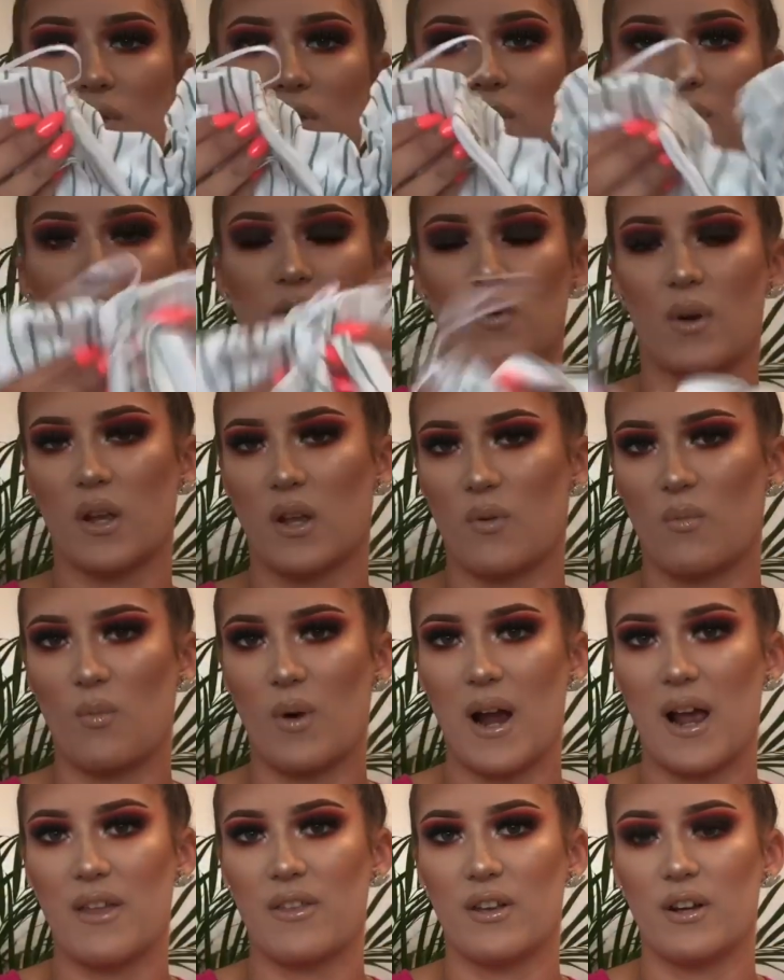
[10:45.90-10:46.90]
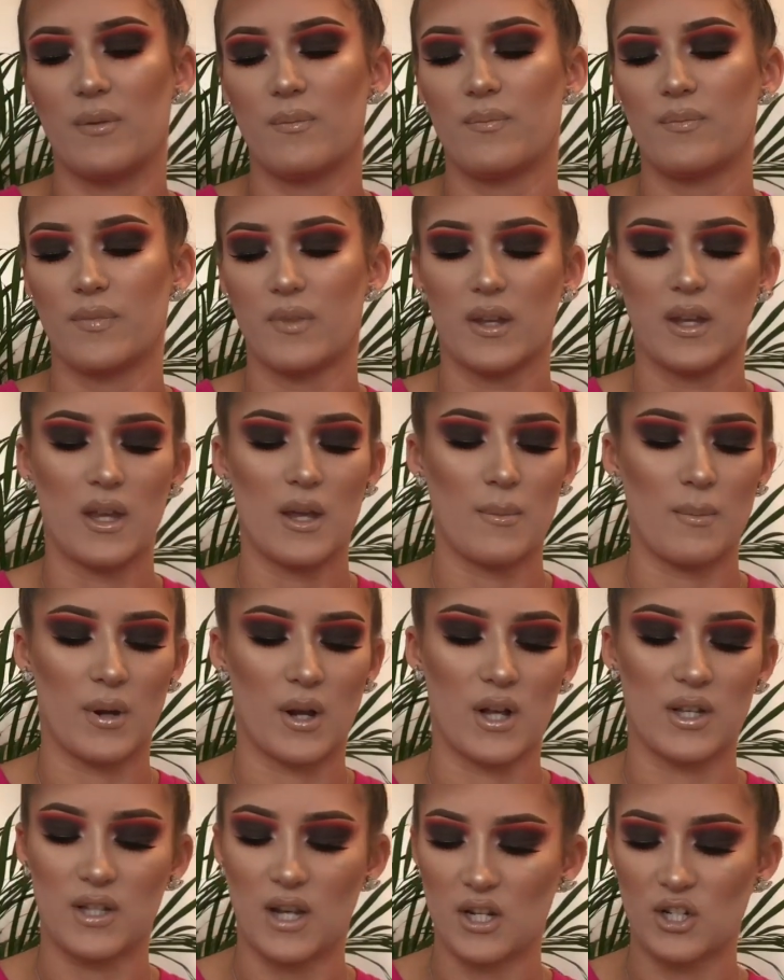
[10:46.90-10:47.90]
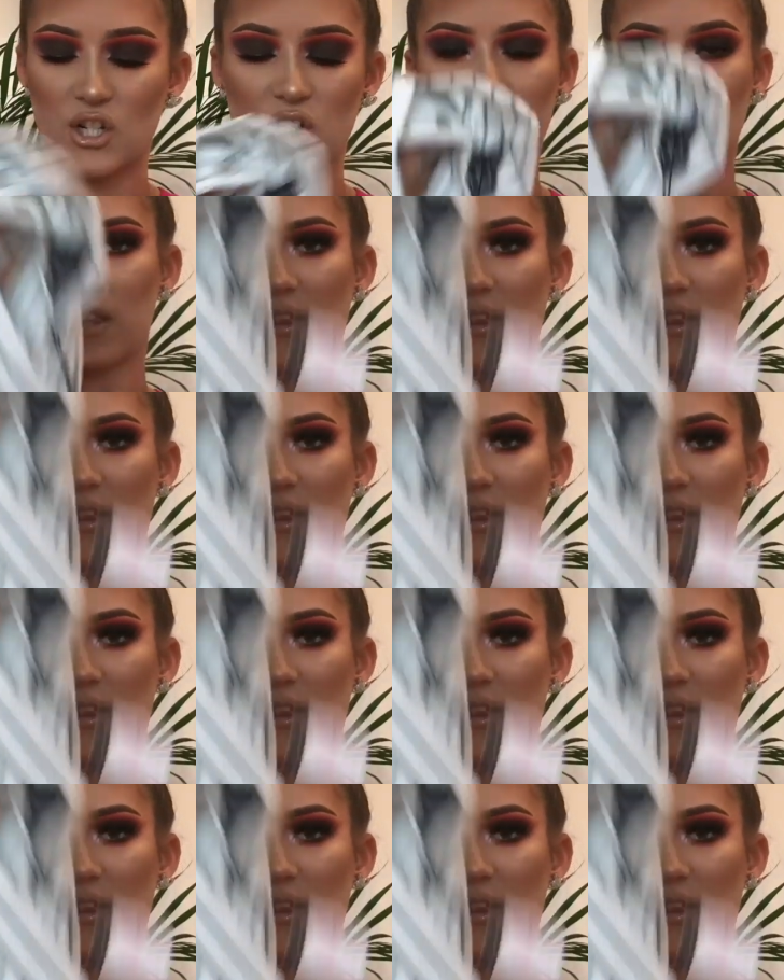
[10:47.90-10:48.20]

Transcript: with them so I can wear them, because I just